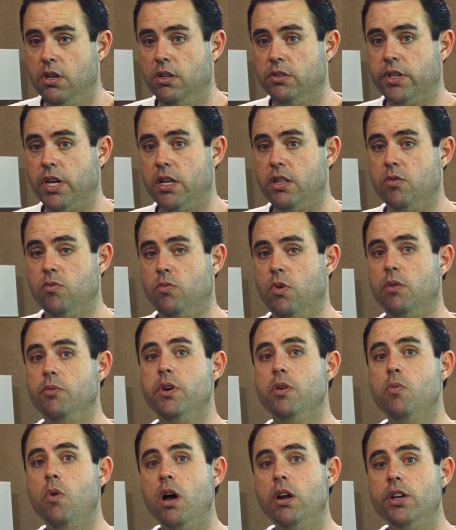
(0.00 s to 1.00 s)
Okay, what
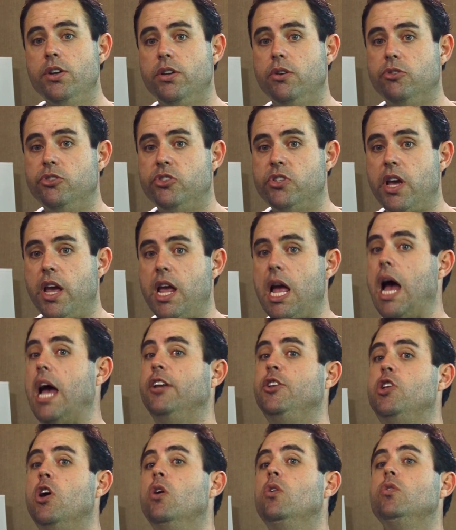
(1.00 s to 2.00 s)
we want to do is say, I
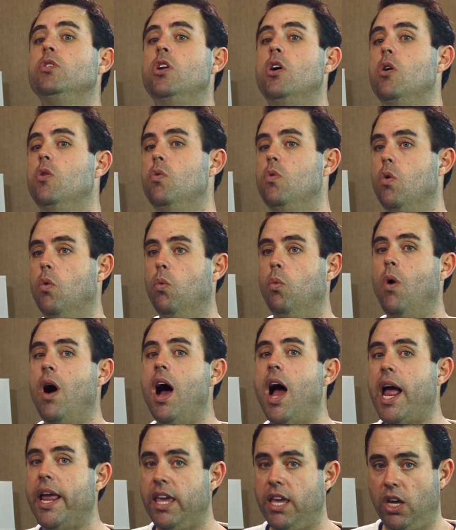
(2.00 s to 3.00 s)
don't know
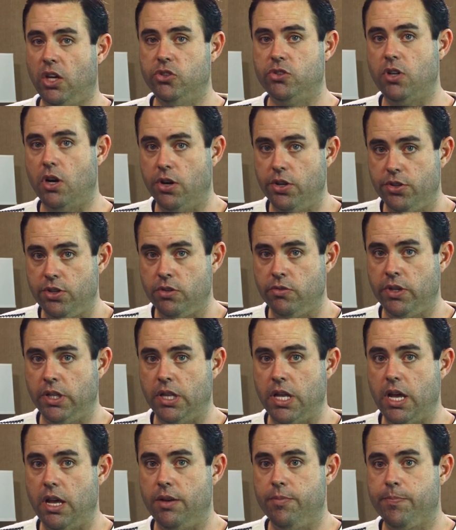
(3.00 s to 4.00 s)
why he started doing
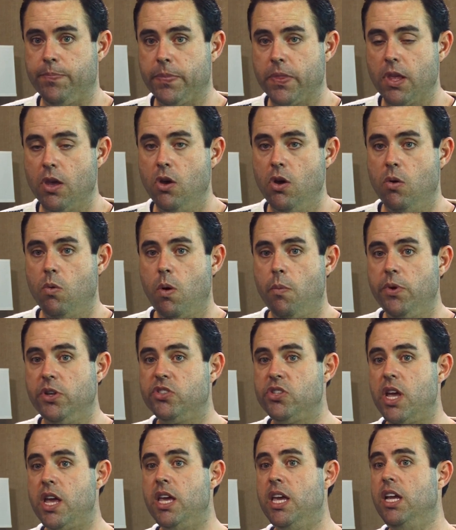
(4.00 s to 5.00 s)
that. When we
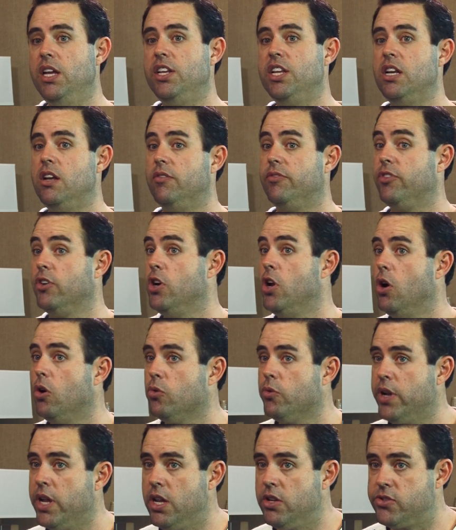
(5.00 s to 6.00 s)
say he did it for no
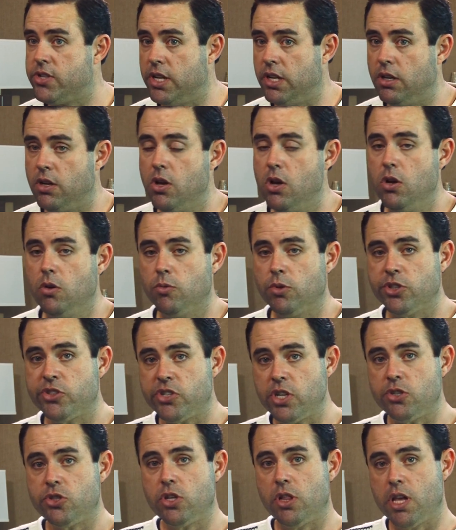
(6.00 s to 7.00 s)
reason, we're
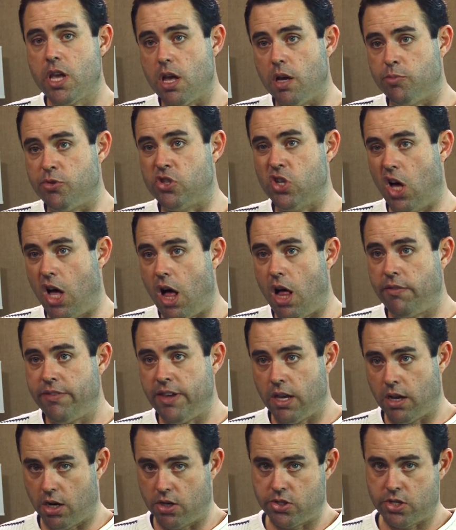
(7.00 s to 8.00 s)
essentially
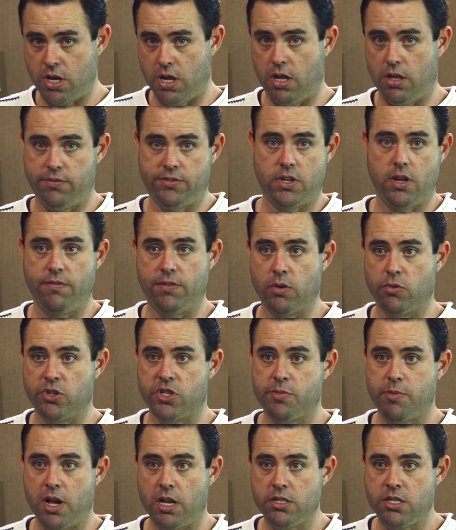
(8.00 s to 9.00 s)
absolving ourselves of the
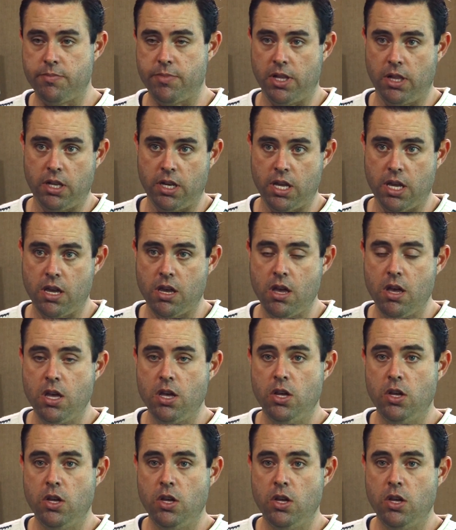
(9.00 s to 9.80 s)
responsibility